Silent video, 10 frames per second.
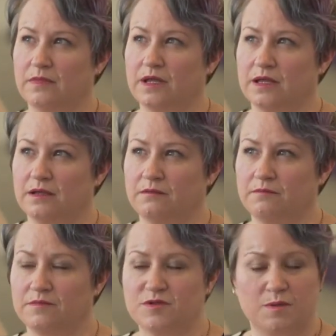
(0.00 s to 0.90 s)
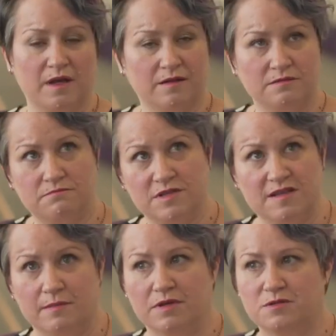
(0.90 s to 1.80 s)
in
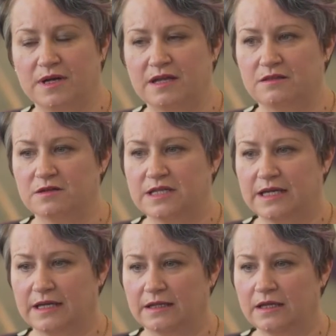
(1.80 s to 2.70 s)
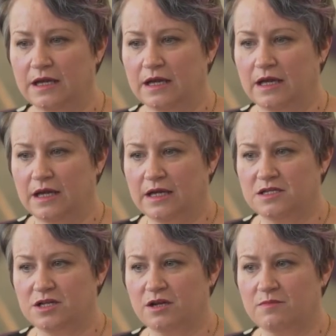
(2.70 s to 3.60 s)
December 2013,
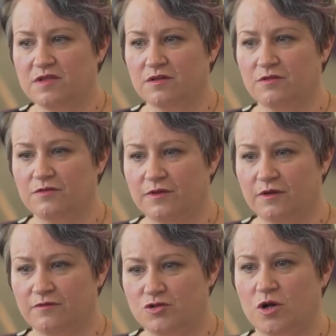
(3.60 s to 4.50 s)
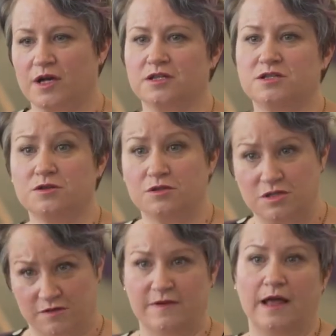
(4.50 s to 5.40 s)
in terms of trying to
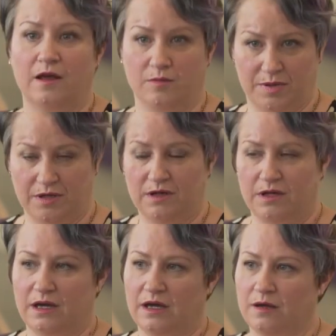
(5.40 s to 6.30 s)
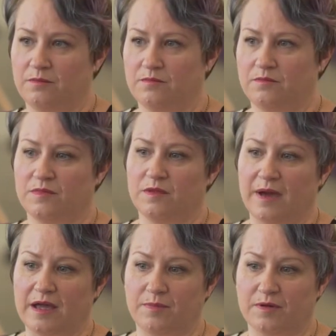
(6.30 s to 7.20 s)
develop the
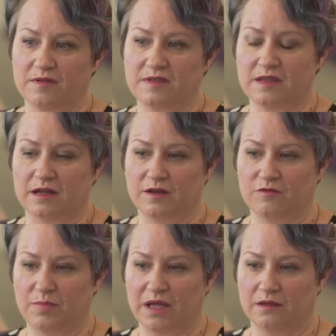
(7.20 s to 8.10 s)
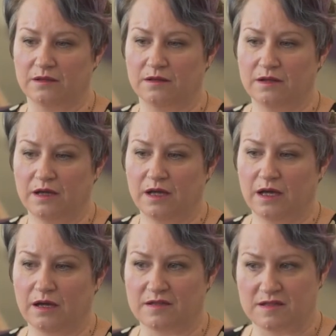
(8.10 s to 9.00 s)
papers that have been
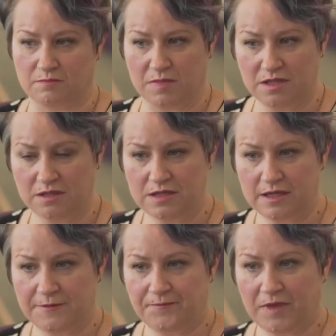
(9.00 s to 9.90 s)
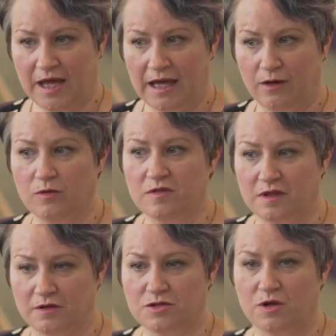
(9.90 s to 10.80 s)
submitted, and
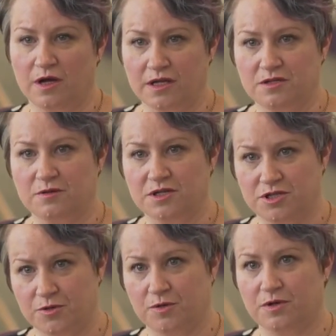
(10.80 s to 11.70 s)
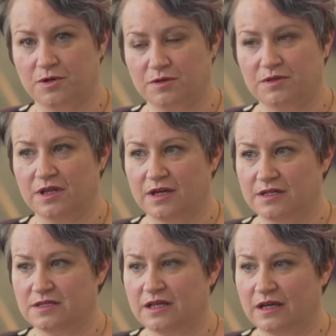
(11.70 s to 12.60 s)
also trying to ensure
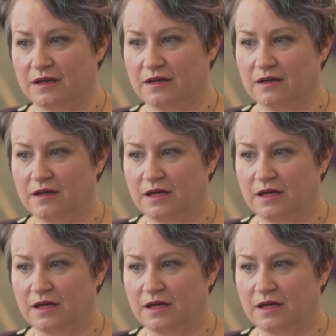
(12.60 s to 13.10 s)
that